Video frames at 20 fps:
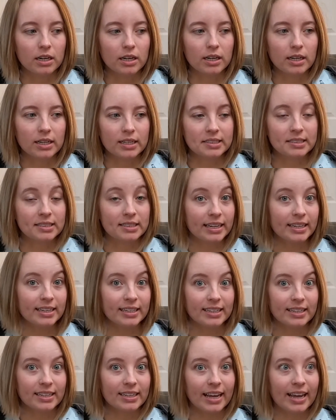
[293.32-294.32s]

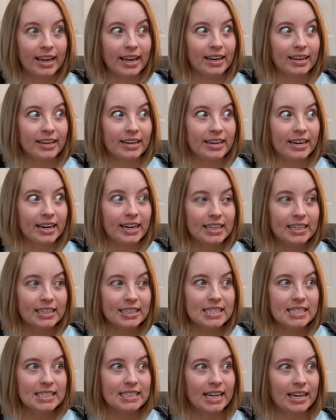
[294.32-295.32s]
excited and
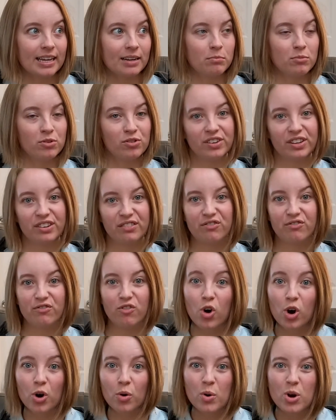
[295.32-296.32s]
nice and moving
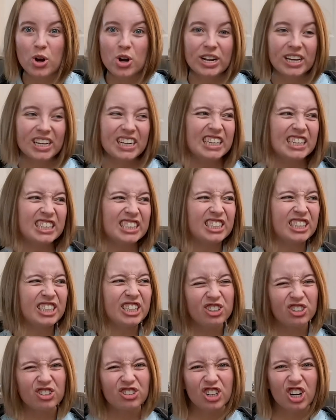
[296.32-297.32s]
forward, and his
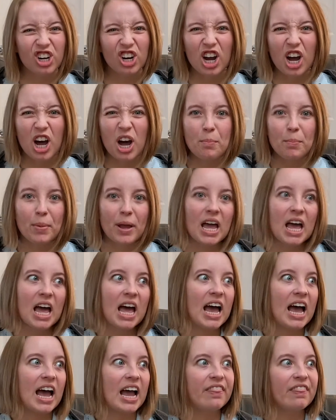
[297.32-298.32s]
ears are up.
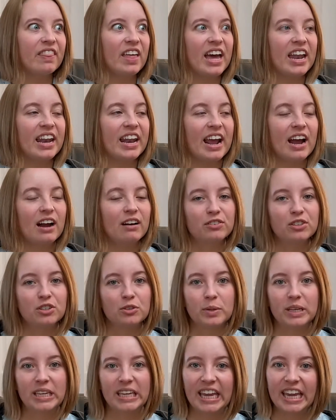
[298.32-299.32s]
And then after
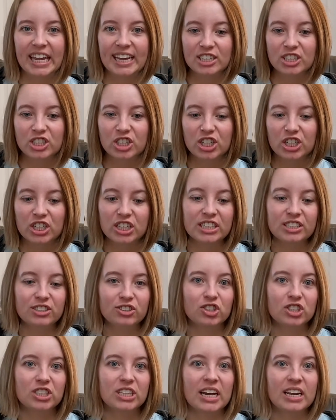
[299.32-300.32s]
we canter, he's
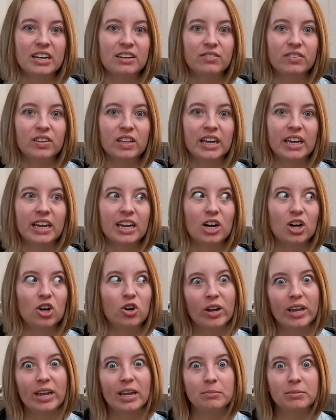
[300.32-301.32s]
just kind of like,
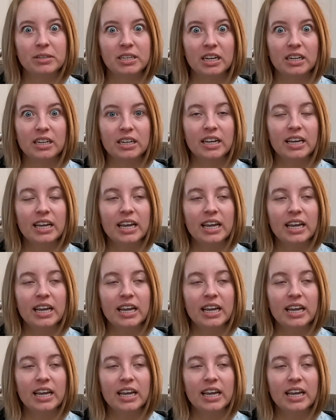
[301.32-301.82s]
okay, I'm done.